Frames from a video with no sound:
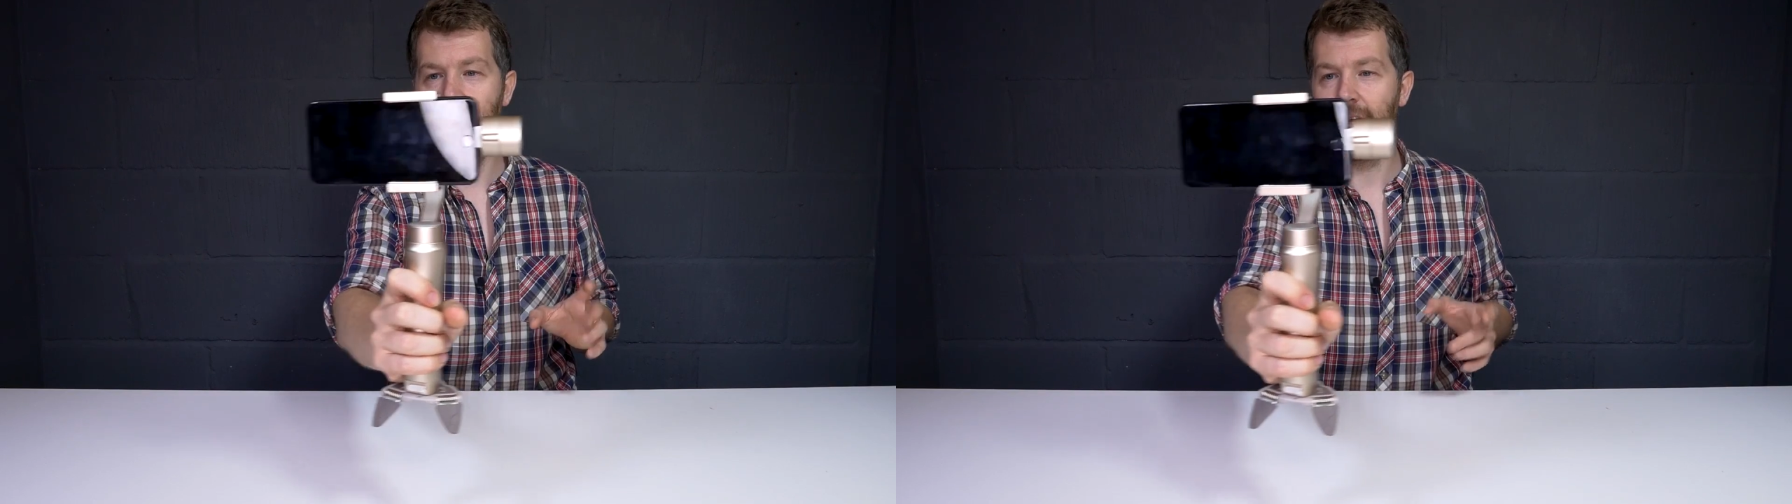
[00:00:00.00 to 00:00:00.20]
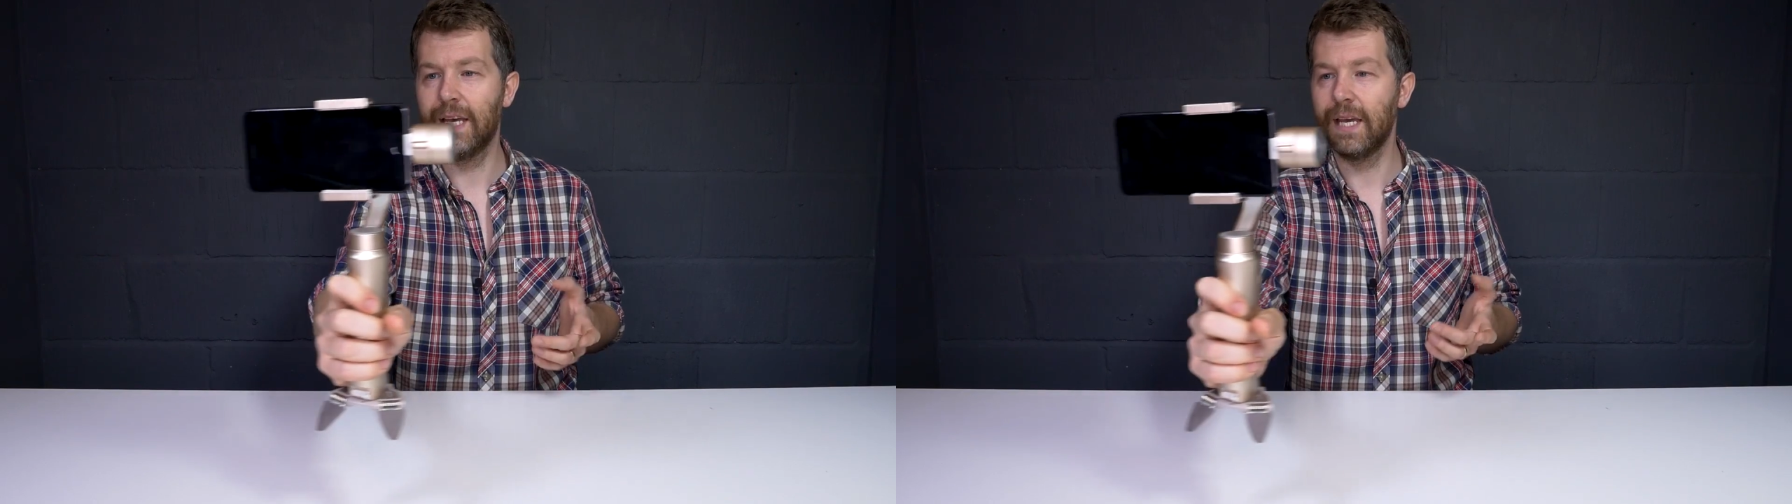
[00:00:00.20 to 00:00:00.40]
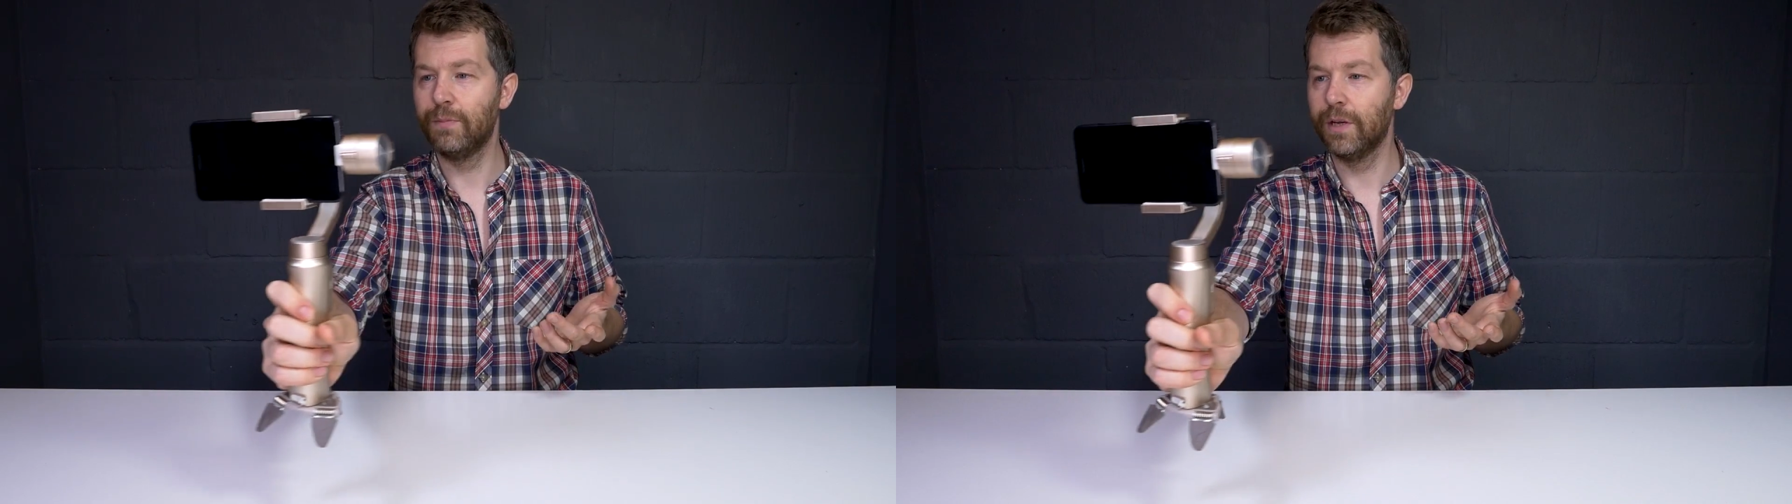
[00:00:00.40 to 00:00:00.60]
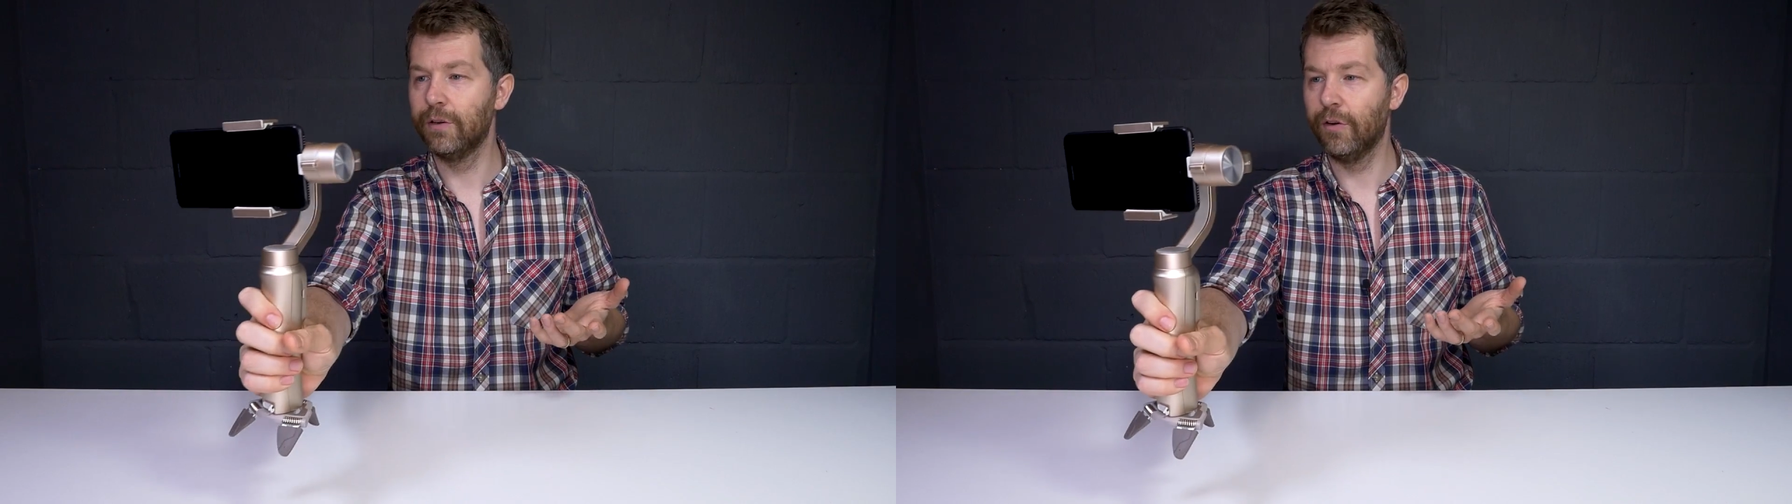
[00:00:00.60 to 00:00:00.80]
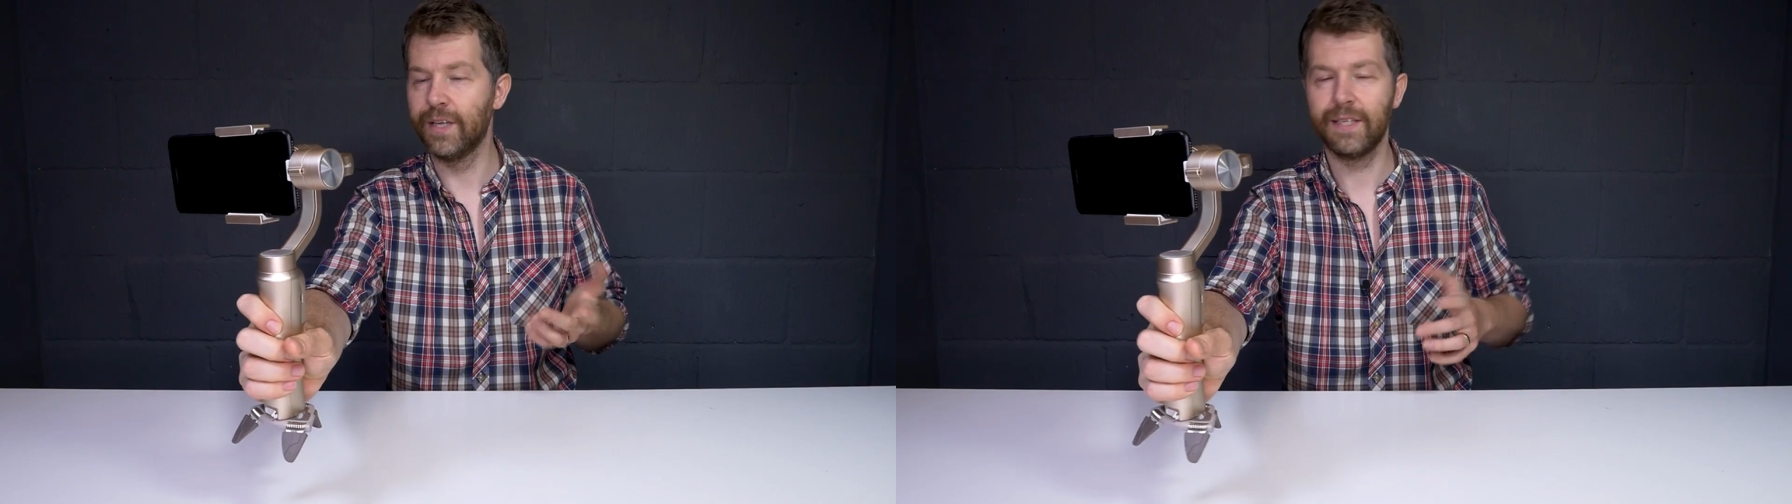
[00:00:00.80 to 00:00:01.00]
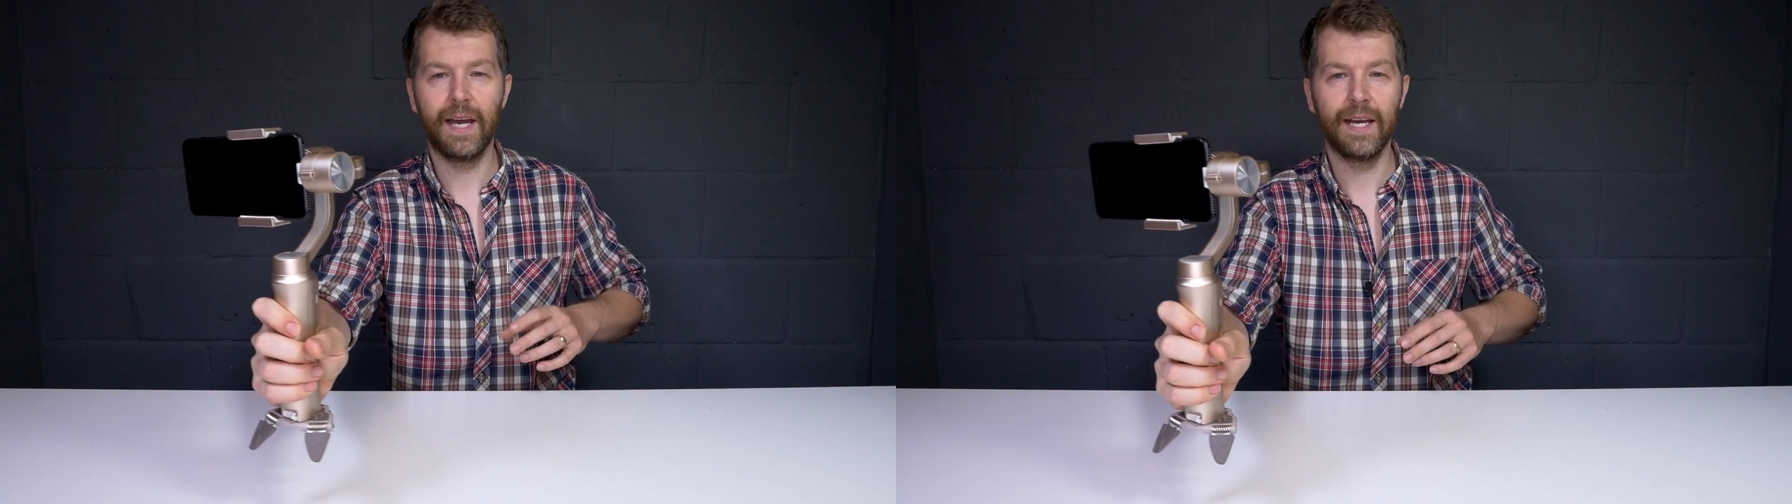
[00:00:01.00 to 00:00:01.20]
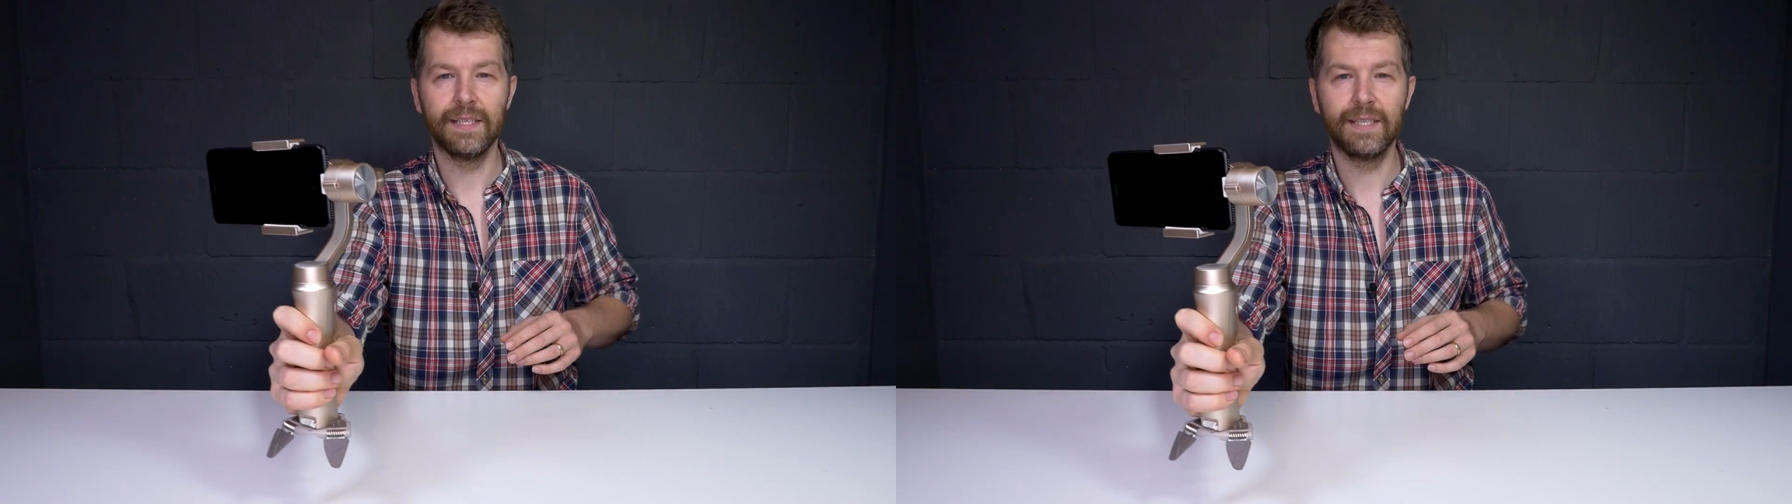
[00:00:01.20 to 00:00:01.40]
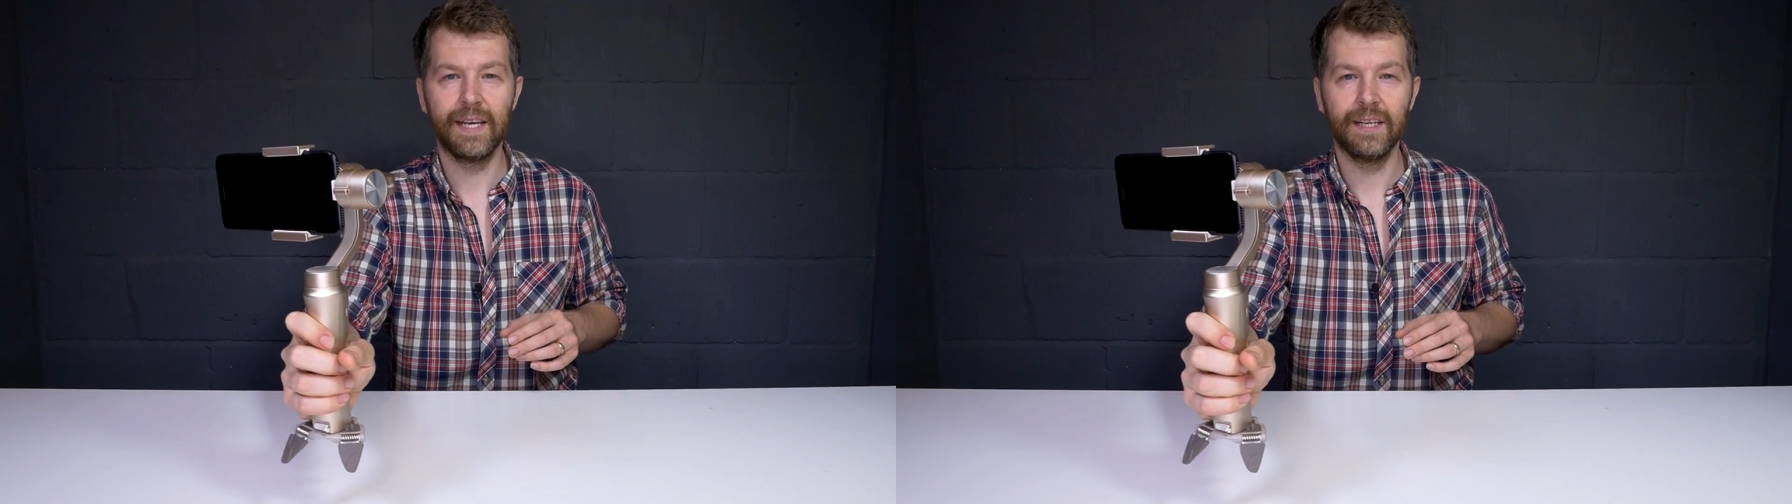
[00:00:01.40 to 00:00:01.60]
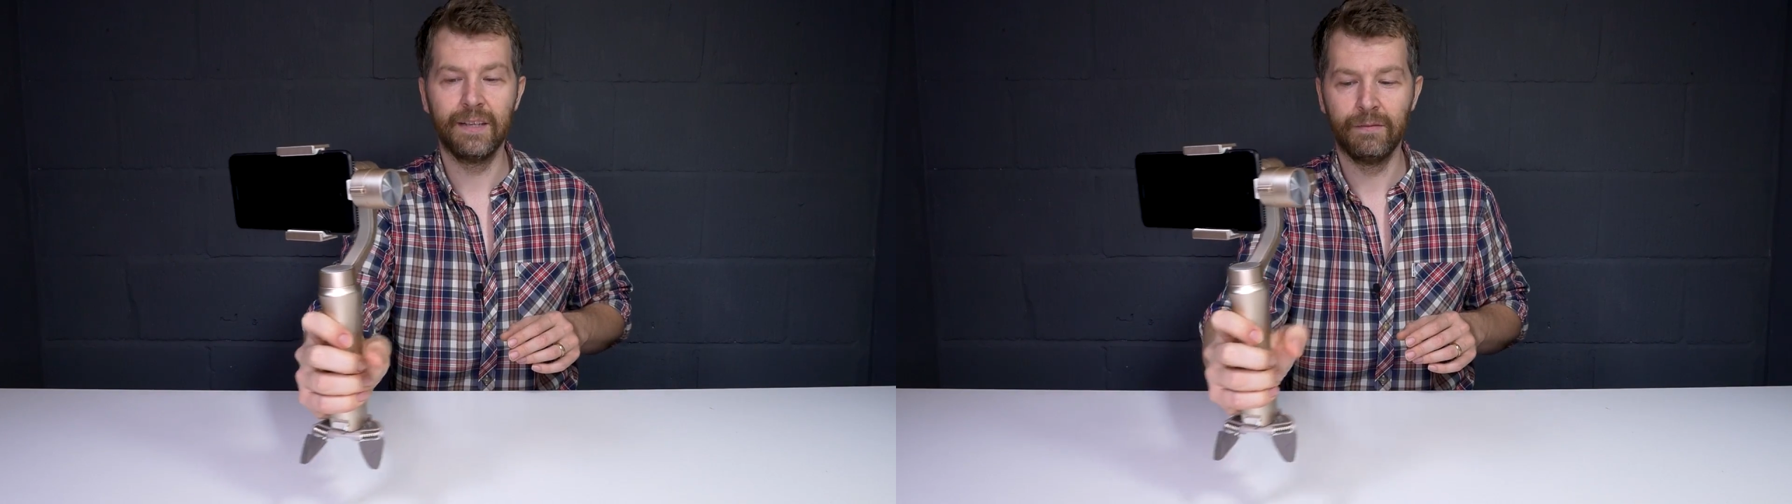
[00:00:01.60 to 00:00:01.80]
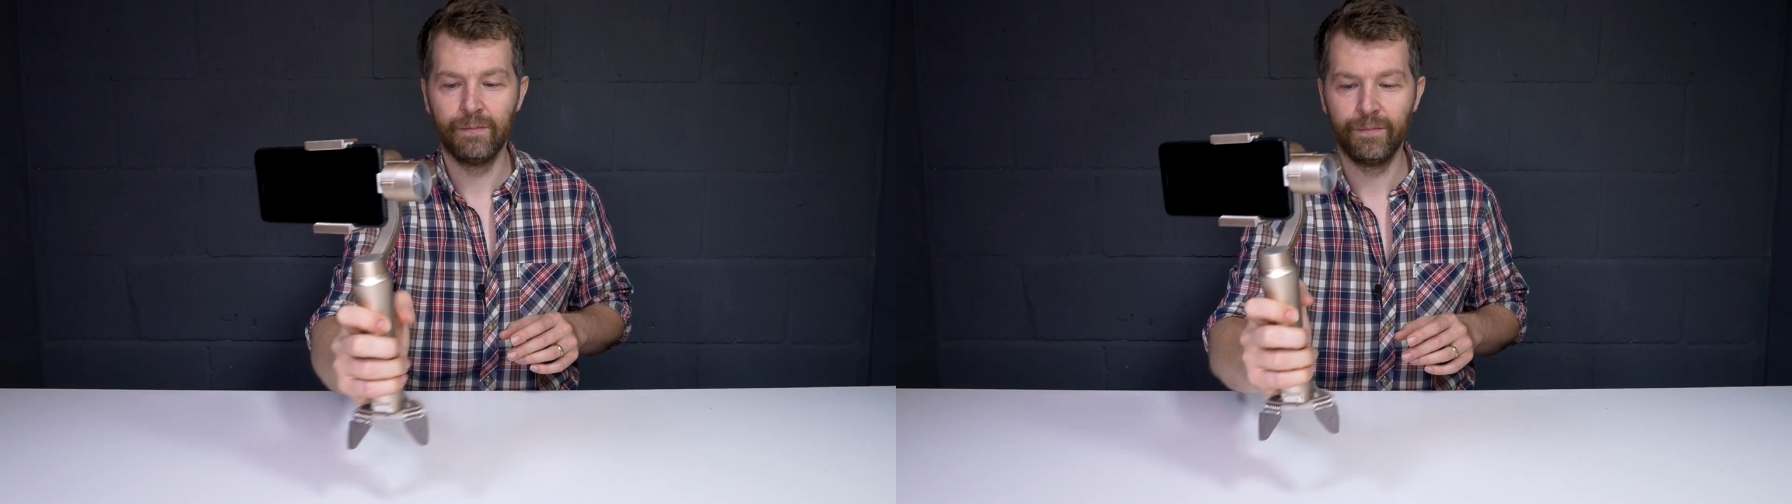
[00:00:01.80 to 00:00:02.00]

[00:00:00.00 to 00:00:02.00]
and keep it nice and steady.